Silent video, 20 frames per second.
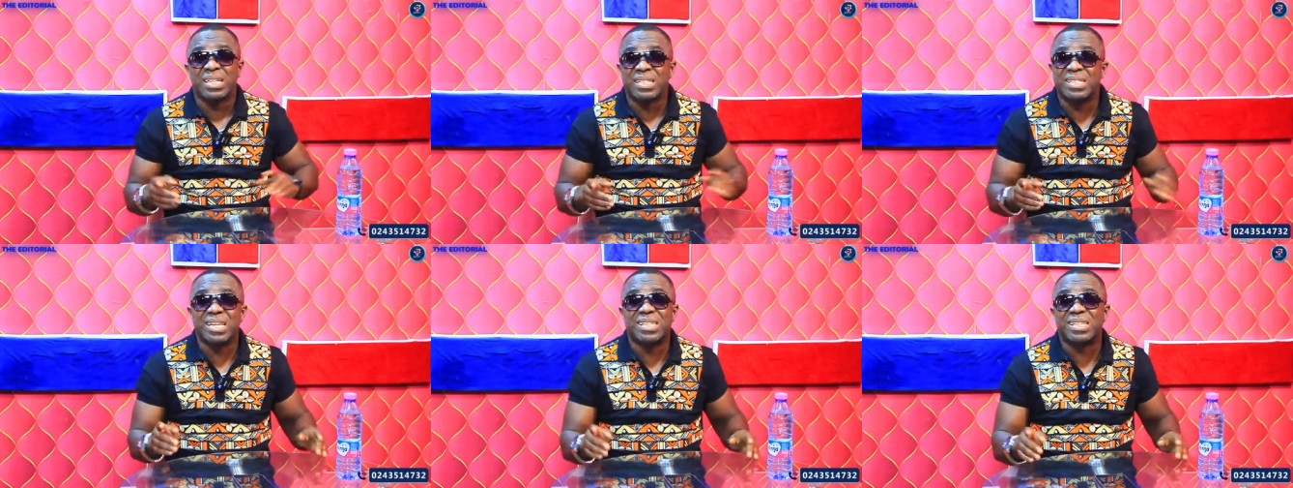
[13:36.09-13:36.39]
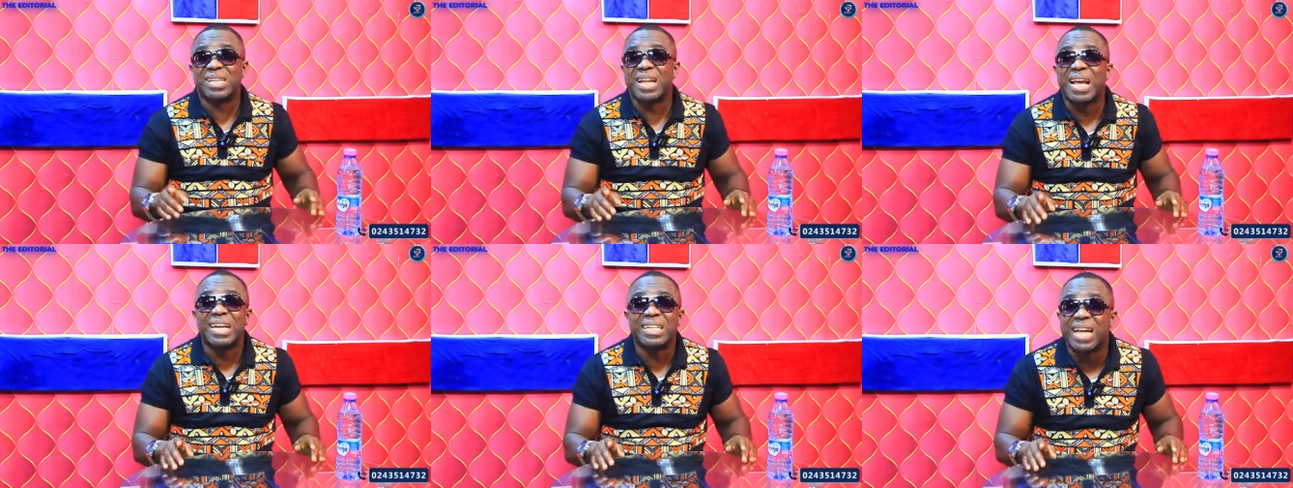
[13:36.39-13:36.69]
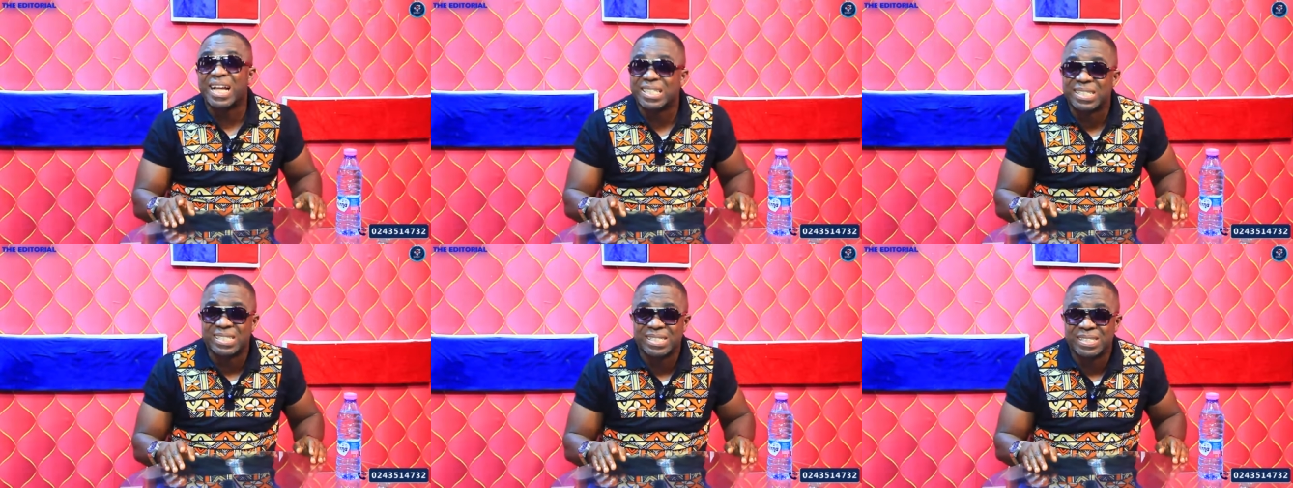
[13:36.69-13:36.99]
Just like
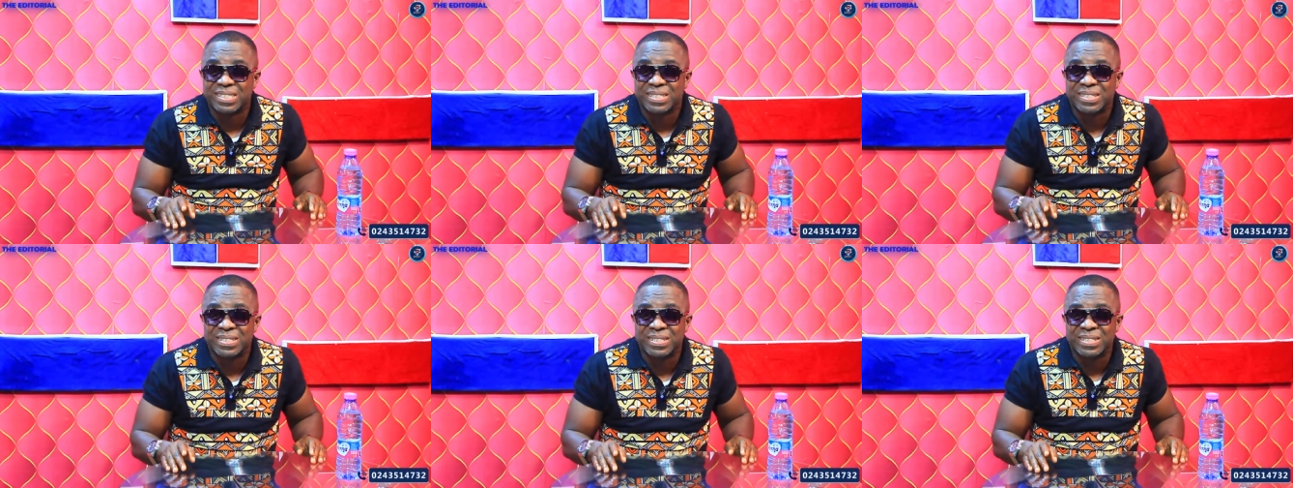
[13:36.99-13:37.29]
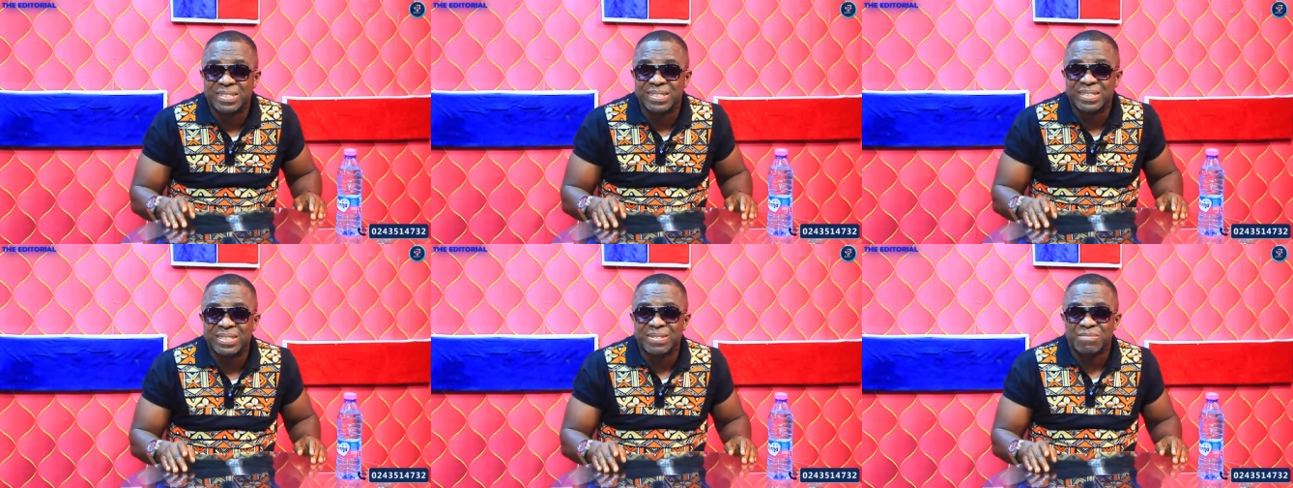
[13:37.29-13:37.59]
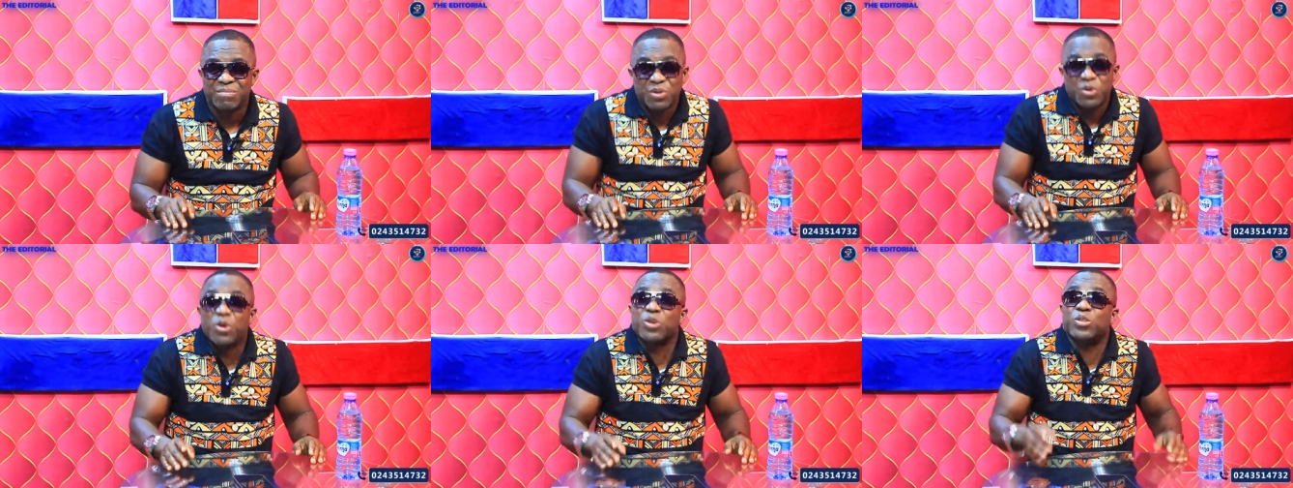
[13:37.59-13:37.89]
that.
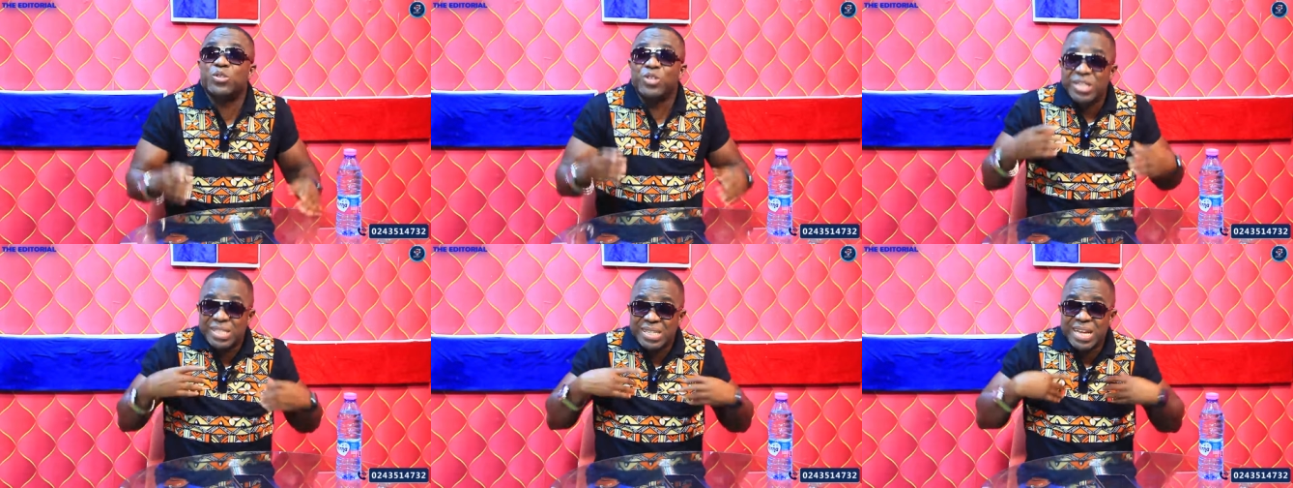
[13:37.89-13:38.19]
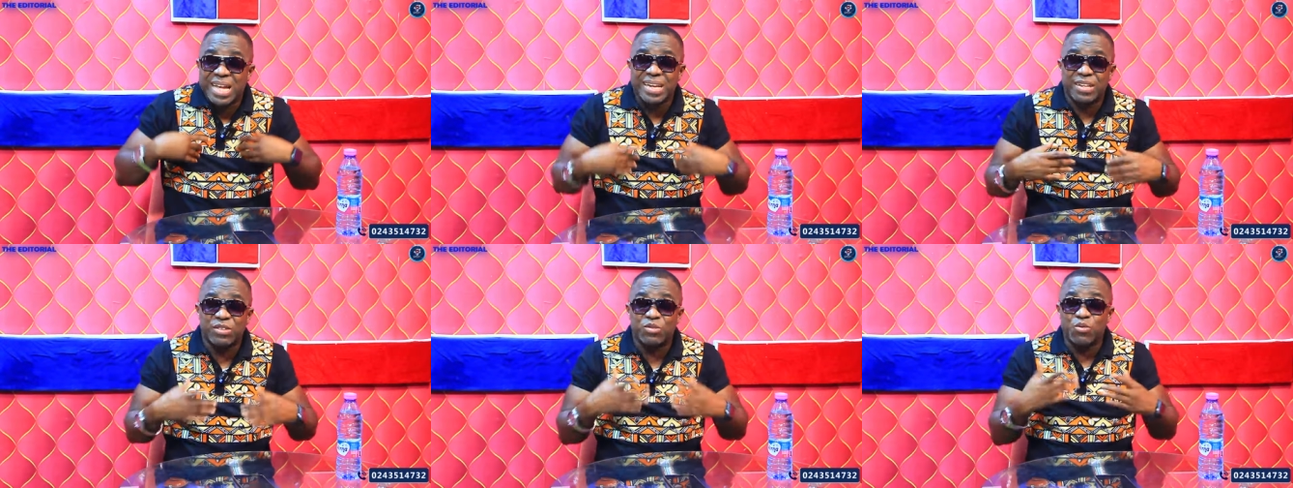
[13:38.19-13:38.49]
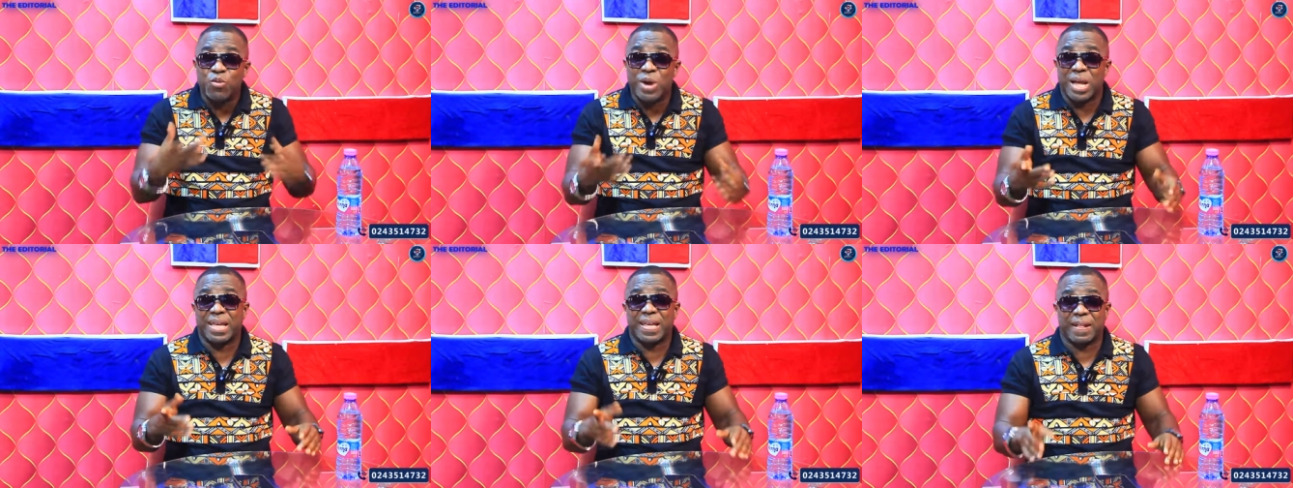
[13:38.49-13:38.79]
Because you decided to
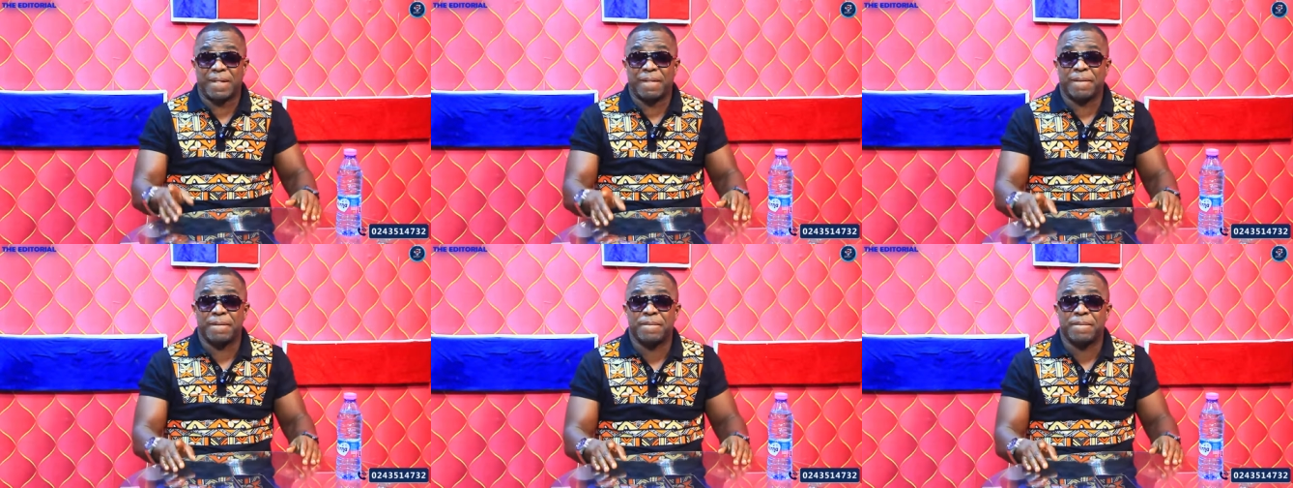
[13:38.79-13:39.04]
work.